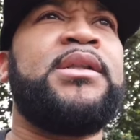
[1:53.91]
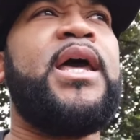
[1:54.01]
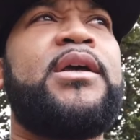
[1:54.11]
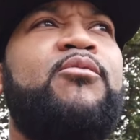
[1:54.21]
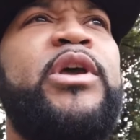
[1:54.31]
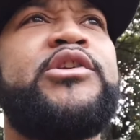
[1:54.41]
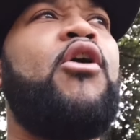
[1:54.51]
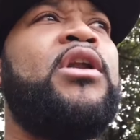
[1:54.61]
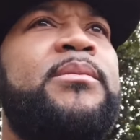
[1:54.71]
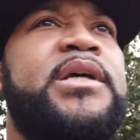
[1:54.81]
Like, we
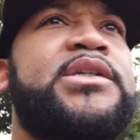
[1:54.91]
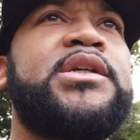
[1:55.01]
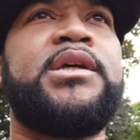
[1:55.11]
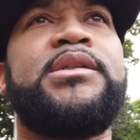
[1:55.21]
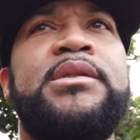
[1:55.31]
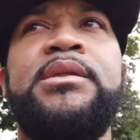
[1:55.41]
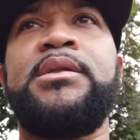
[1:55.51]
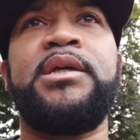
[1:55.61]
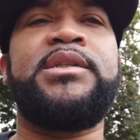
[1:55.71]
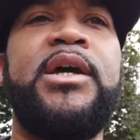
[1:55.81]
told him this shit.
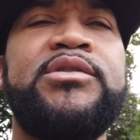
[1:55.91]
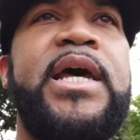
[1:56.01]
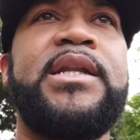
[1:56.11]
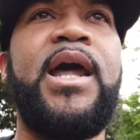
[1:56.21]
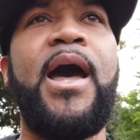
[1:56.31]
This nigga was like,